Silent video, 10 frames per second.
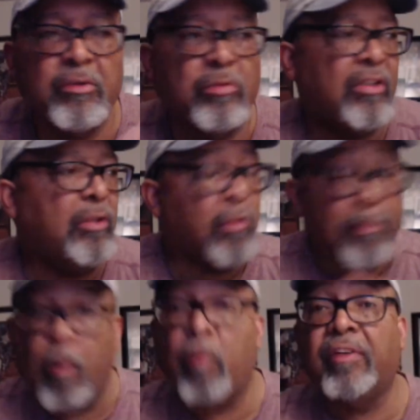You were
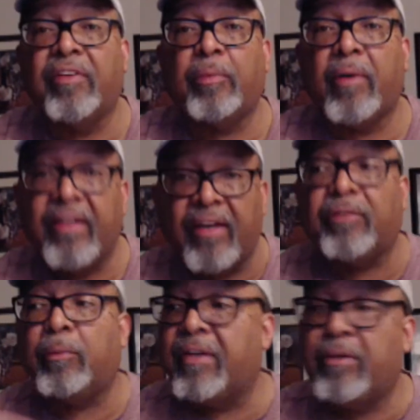born this way and
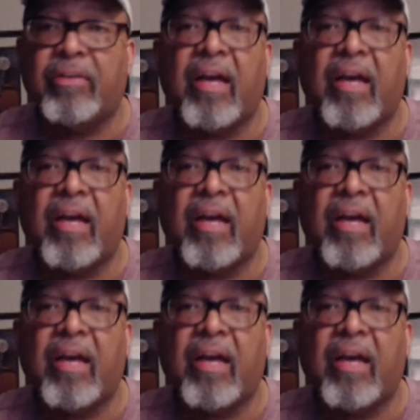that's the way you